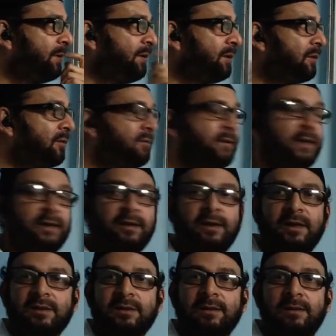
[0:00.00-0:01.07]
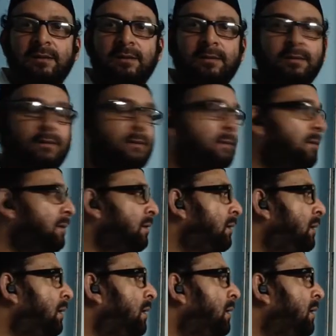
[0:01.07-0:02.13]
period of 10 days,
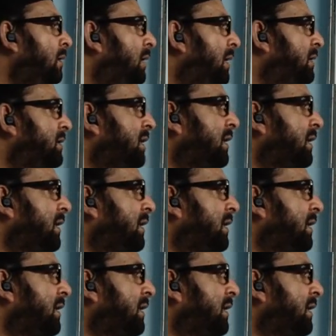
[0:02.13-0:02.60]
and